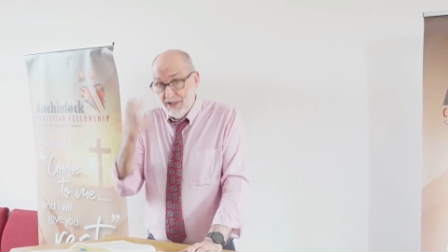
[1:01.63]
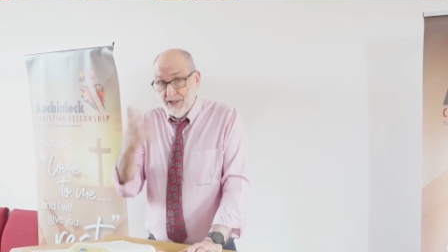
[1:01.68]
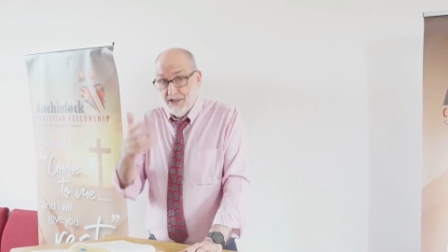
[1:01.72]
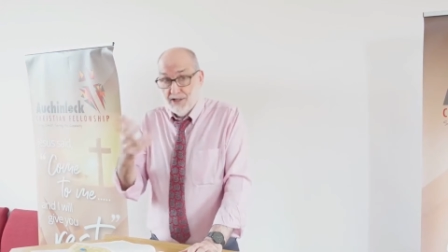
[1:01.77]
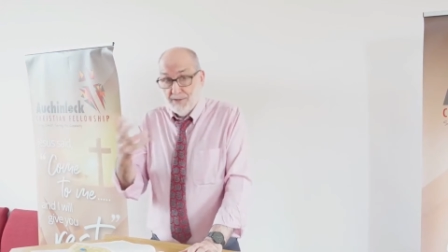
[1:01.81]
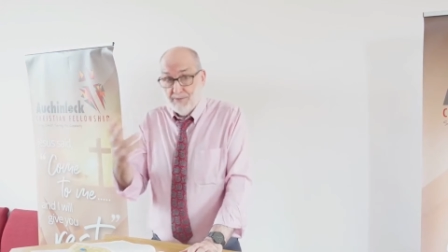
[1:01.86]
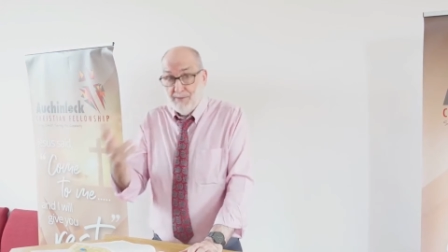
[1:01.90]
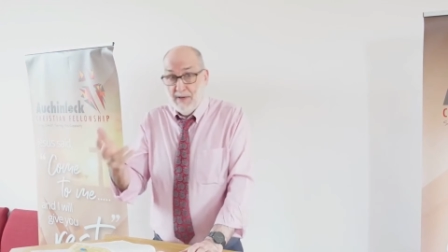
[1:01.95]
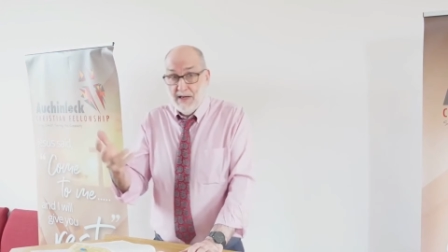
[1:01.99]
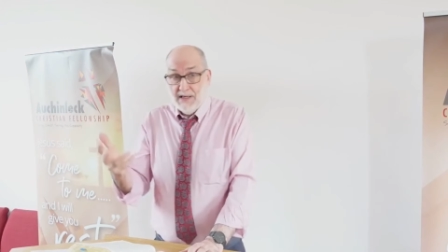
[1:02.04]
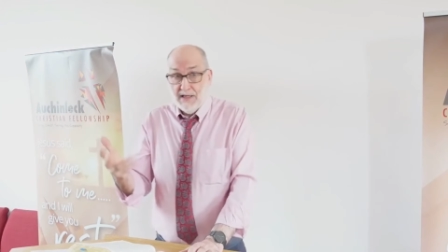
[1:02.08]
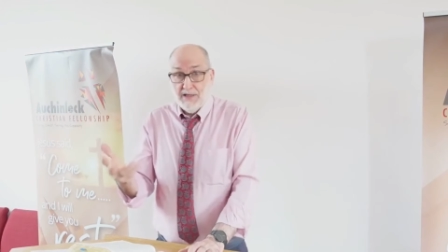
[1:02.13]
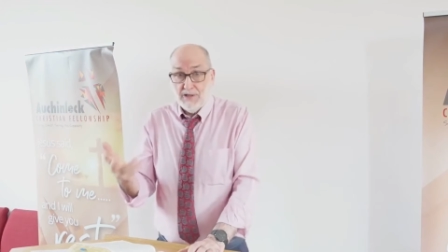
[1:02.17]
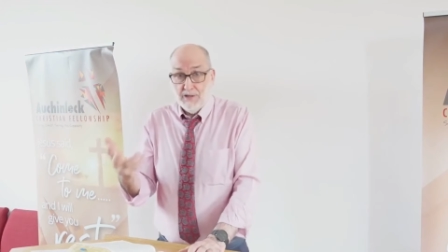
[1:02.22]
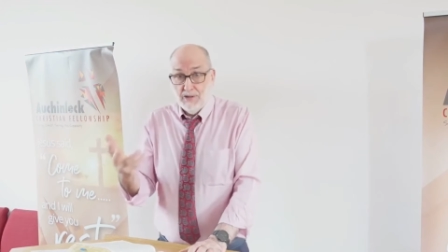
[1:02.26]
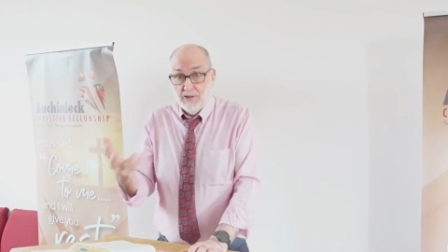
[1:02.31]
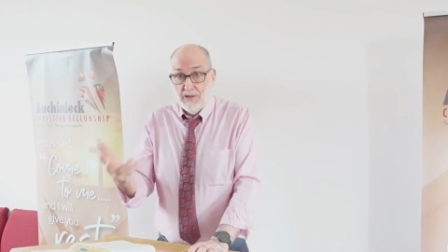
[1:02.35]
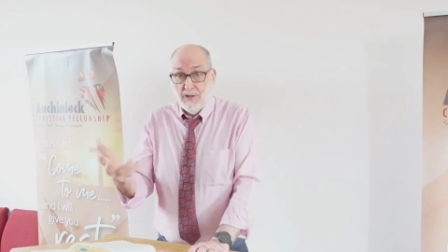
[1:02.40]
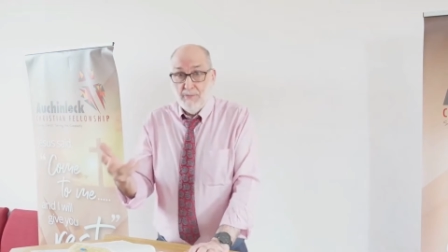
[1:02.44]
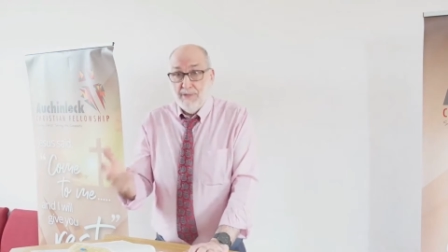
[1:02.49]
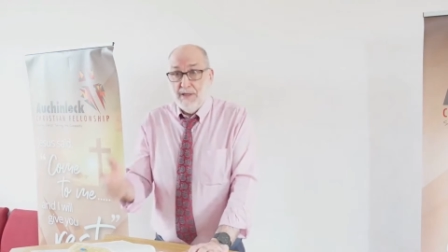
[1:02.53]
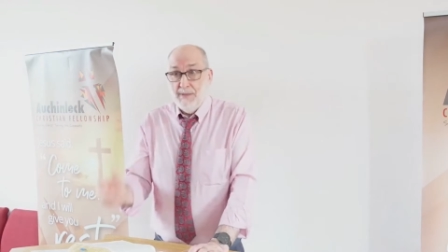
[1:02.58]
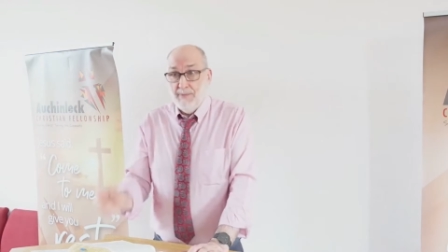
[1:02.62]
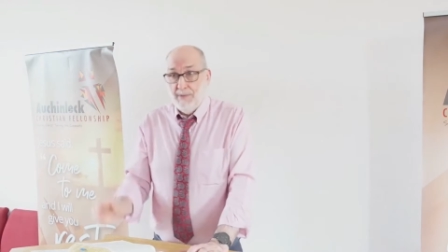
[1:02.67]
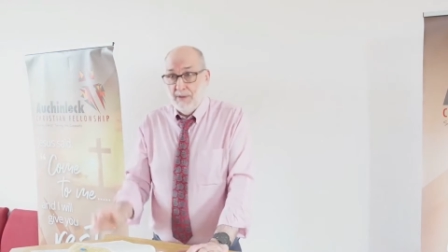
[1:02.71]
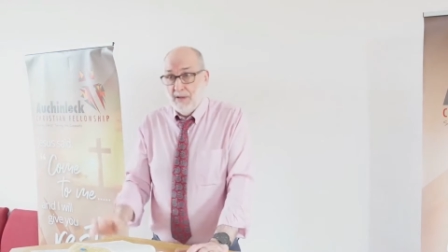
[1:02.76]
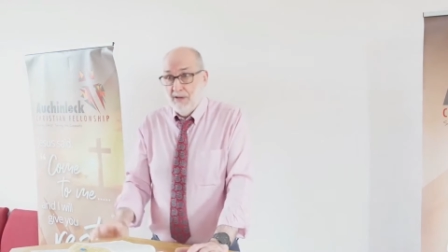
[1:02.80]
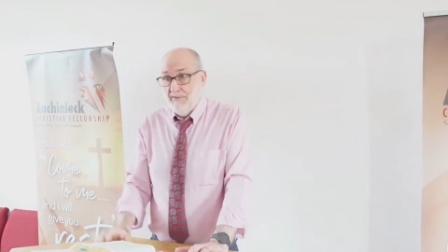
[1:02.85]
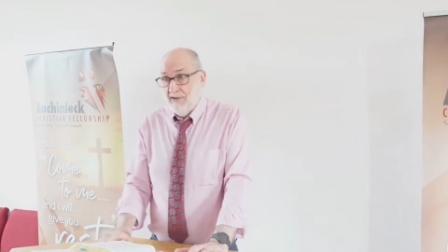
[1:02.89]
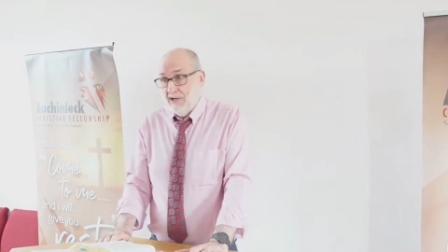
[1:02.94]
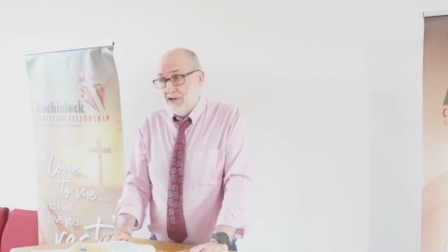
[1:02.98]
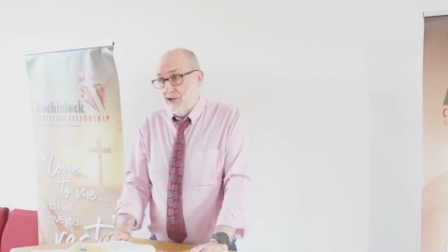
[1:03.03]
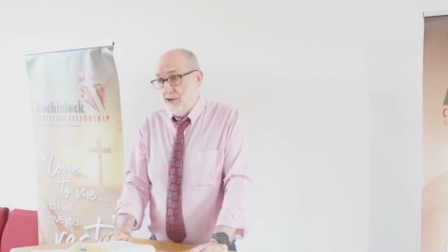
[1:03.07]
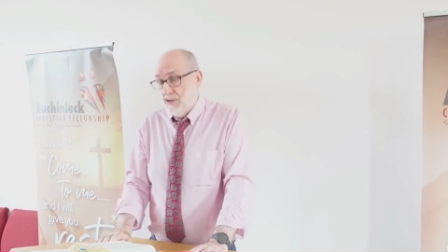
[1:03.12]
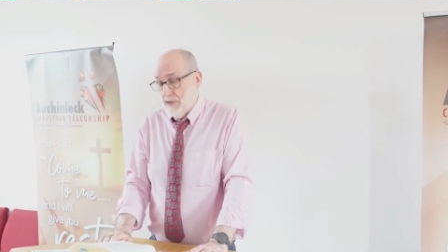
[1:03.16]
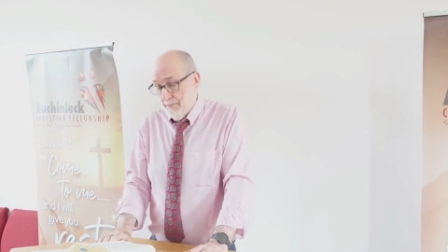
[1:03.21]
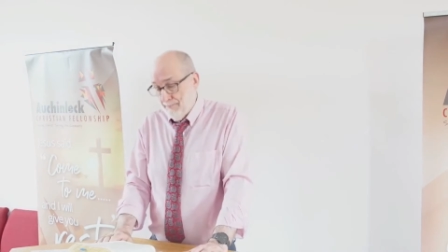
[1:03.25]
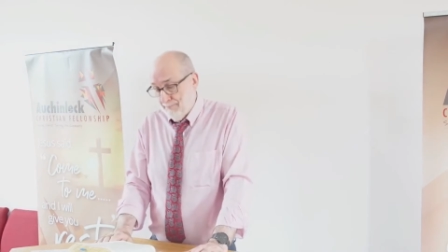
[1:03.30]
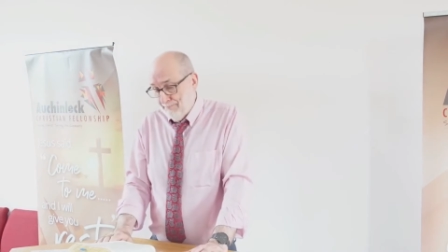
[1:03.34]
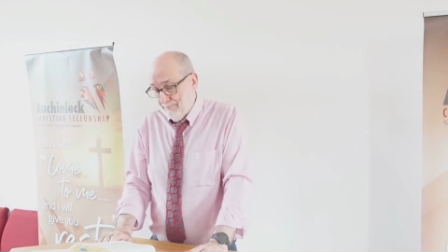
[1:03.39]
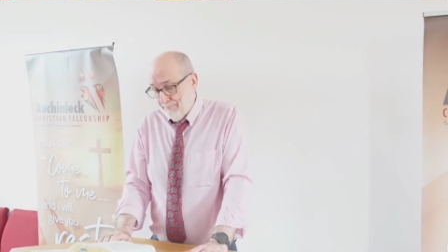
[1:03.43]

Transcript: is speaking to the people of Israel.